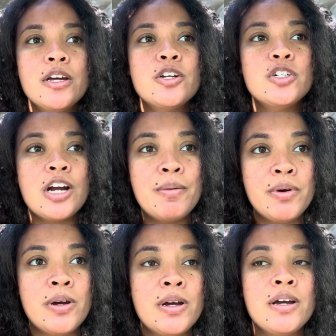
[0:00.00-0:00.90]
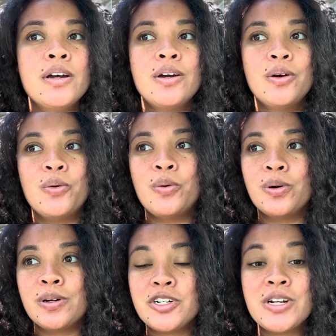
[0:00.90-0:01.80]
trauma
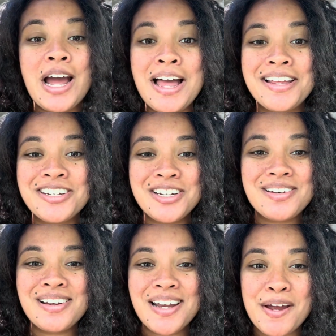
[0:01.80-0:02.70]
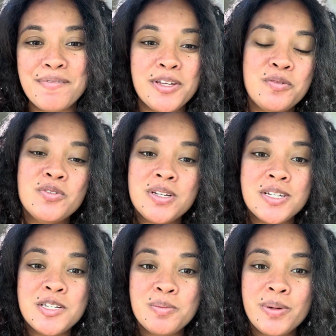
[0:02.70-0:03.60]
or challenge in your life that you've just
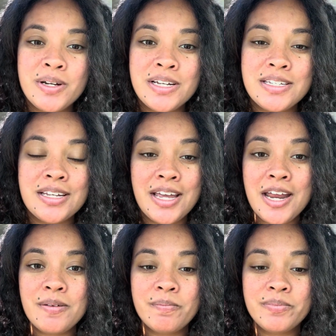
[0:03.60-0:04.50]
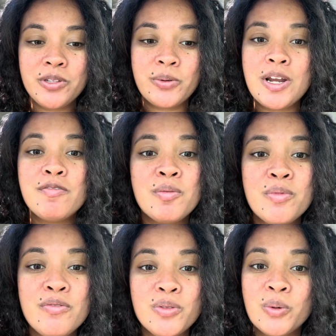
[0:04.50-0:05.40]
experienced again. You'll never
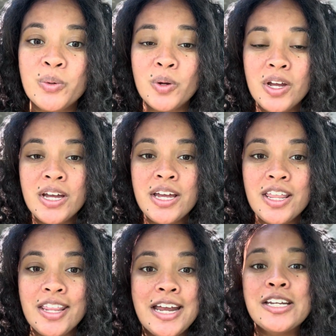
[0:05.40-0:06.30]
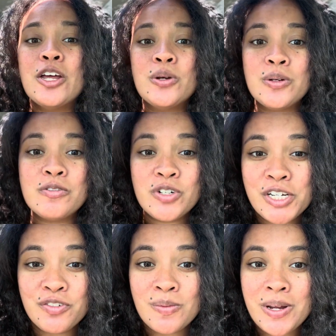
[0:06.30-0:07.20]
move through that tunnel of
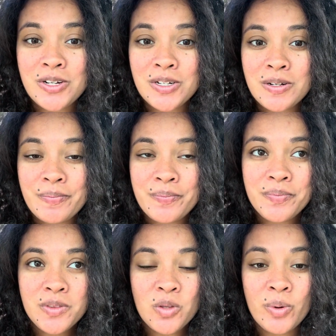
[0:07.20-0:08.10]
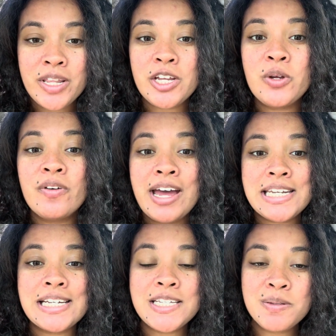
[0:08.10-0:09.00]
transformation the way that you've had
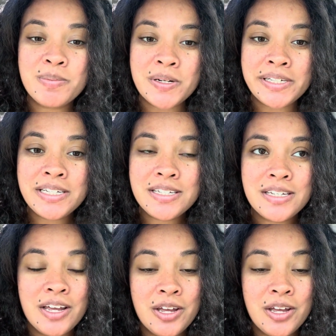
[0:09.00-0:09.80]
to experience.